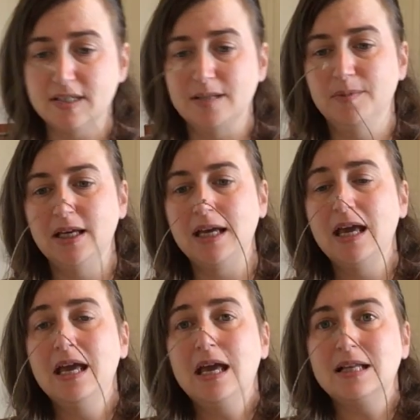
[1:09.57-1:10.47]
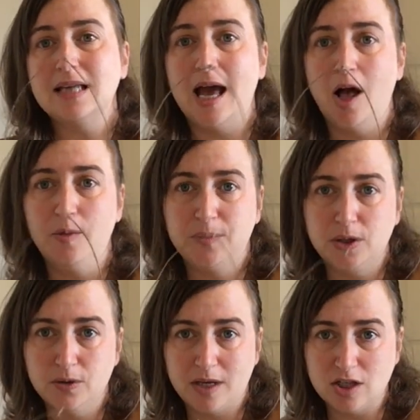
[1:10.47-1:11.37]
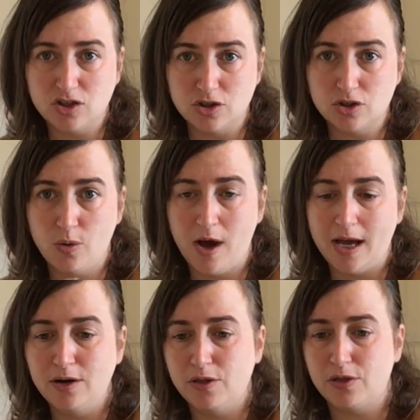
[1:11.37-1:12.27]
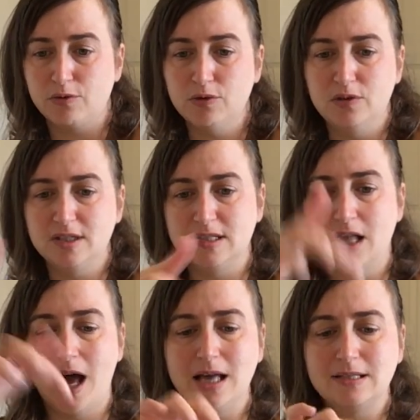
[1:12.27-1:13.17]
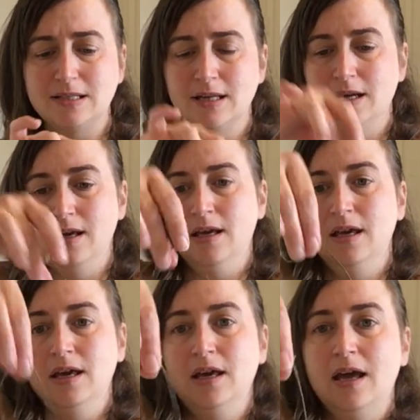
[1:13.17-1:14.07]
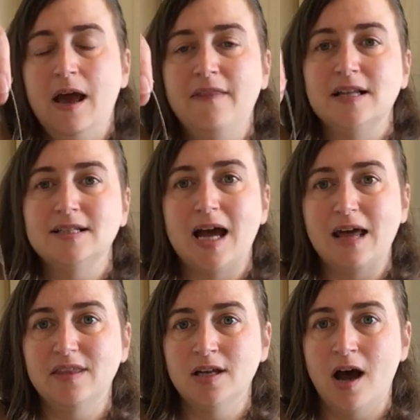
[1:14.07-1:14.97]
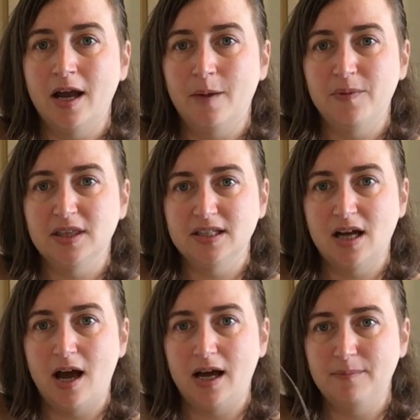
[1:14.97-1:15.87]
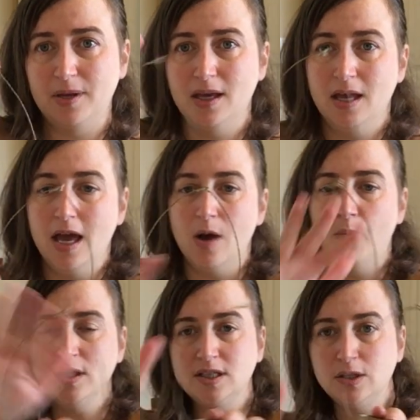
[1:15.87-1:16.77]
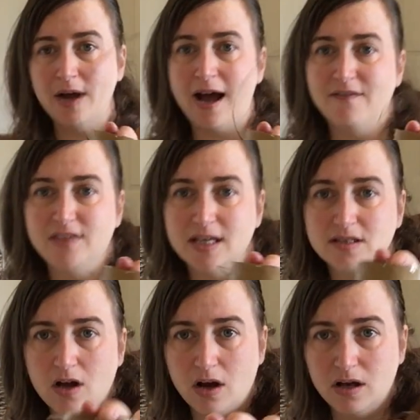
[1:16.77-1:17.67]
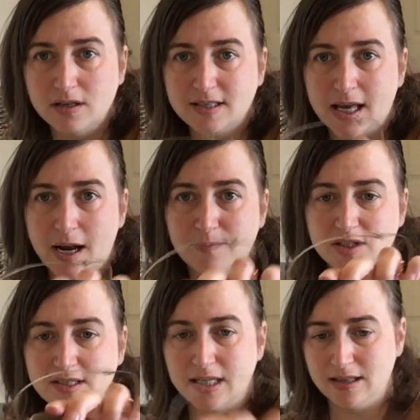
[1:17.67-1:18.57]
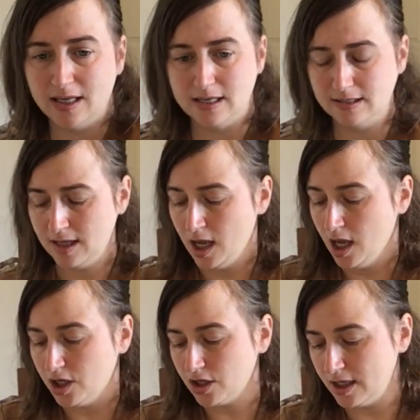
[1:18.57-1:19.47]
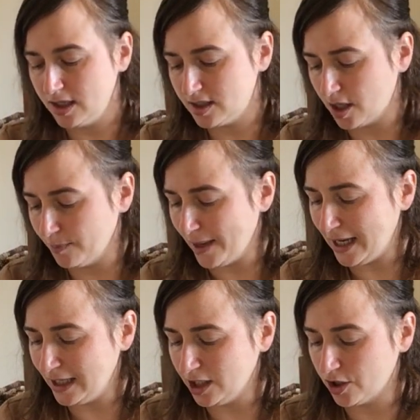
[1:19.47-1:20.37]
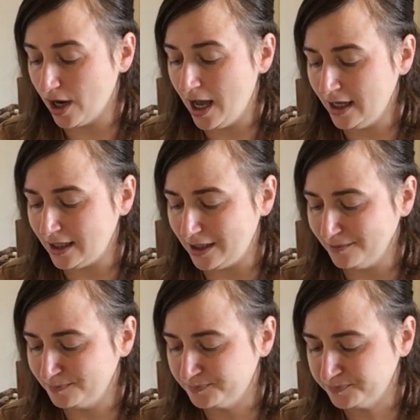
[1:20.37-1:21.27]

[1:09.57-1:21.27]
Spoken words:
sibling to help you get your twine through the slots and then tie the knot up at the top. And once you have this all set up just like this, you're going to start painting your honey